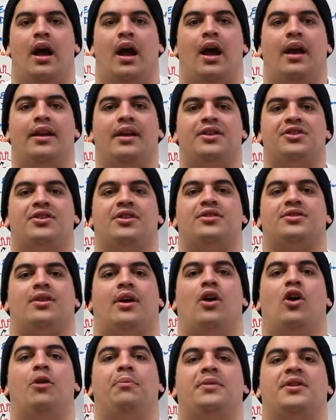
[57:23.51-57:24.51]
I'm an engineer,
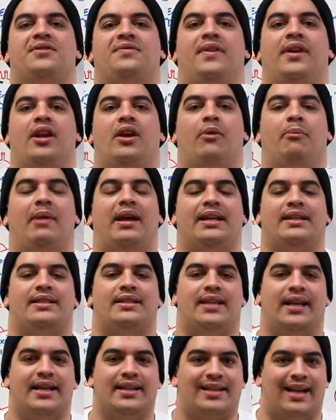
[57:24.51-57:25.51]
so I hope this video made
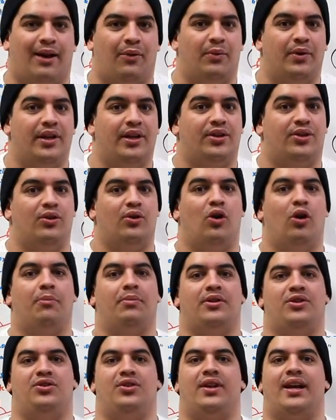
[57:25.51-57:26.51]
sense. I really do
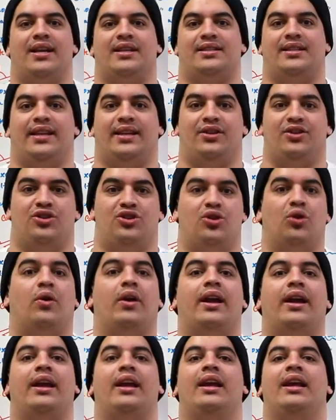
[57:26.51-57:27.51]
hope that you guys did
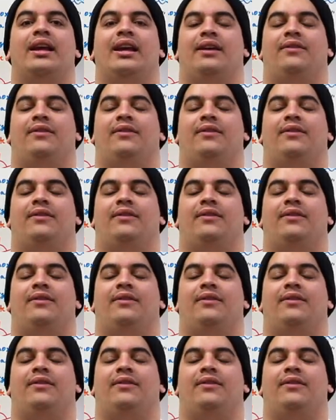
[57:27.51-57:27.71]
enjoy it.